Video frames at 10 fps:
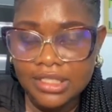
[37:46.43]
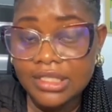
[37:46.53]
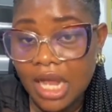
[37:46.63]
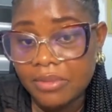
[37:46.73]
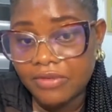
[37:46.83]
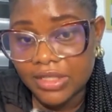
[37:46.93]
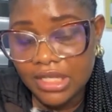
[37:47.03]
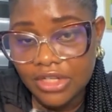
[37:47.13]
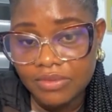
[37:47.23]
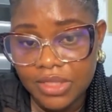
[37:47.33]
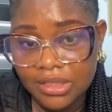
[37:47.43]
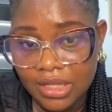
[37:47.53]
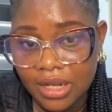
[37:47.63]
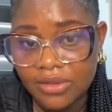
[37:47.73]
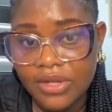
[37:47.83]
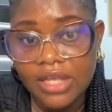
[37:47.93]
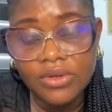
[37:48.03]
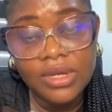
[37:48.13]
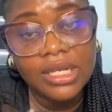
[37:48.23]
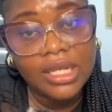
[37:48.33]
this type of attachment style
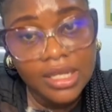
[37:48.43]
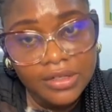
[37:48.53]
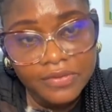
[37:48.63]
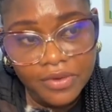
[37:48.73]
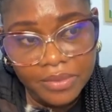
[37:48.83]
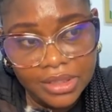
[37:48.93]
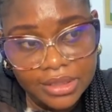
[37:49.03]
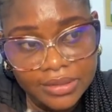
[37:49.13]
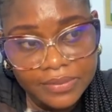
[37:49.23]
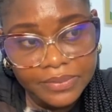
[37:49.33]
and you can heal from it.